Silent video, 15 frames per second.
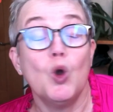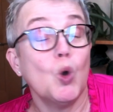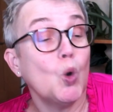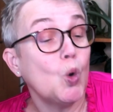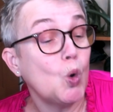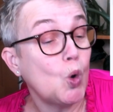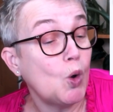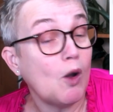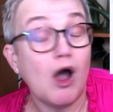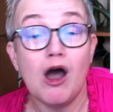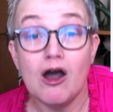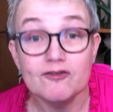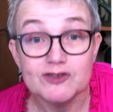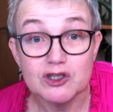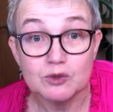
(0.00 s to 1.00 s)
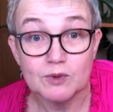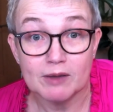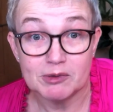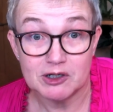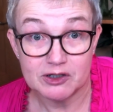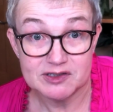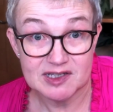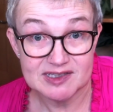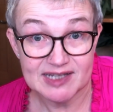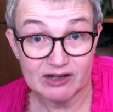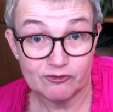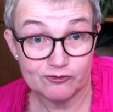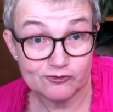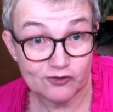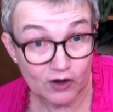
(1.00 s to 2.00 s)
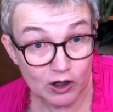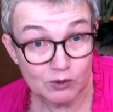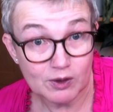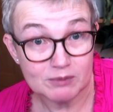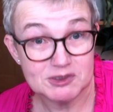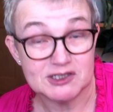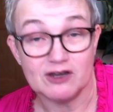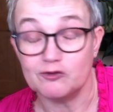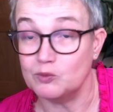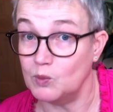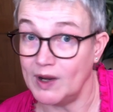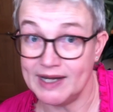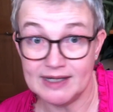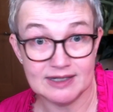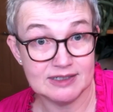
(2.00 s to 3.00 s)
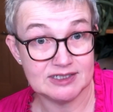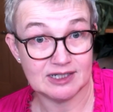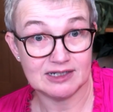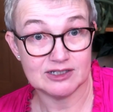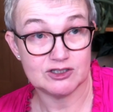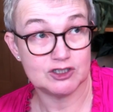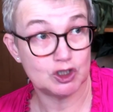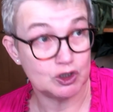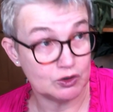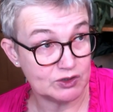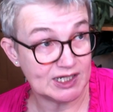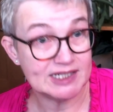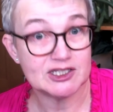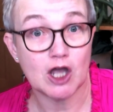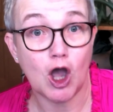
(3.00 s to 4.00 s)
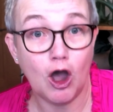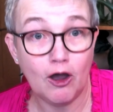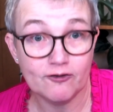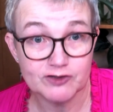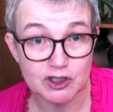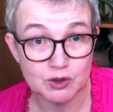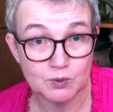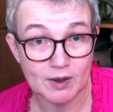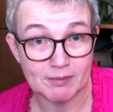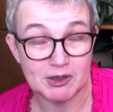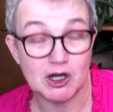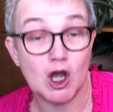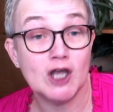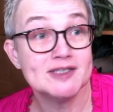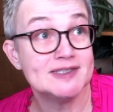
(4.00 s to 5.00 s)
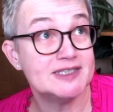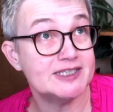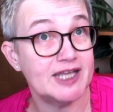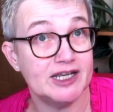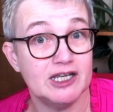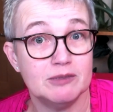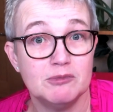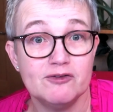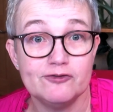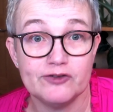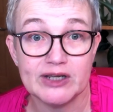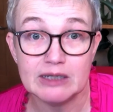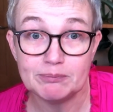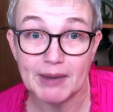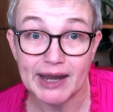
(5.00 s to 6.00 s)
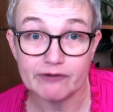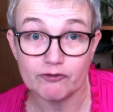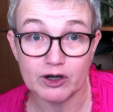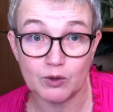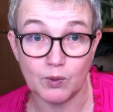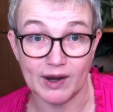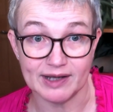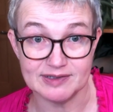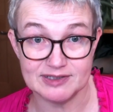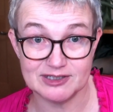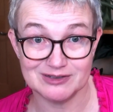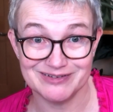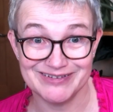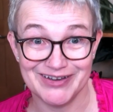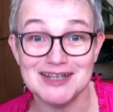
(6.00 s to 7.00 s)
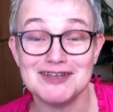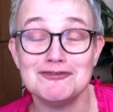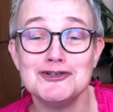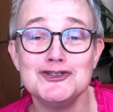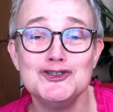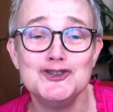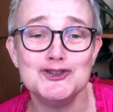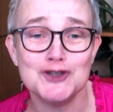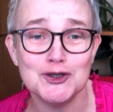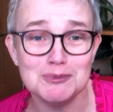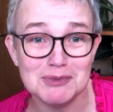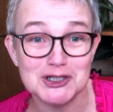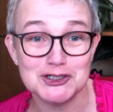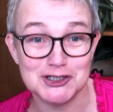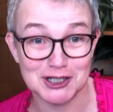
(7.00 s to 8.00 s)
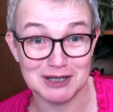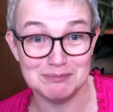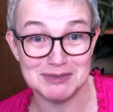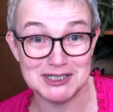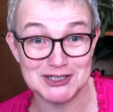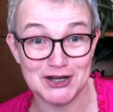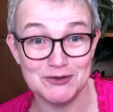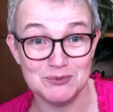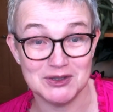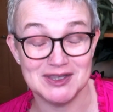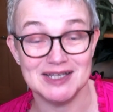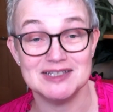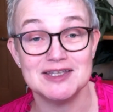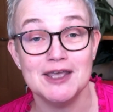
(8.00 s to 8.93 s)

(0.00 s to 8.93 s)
Or after the webinar, to send follow-up stuff, wait until it's 2 days after the webinar, send them a feedback request. There is so much that can be done with this,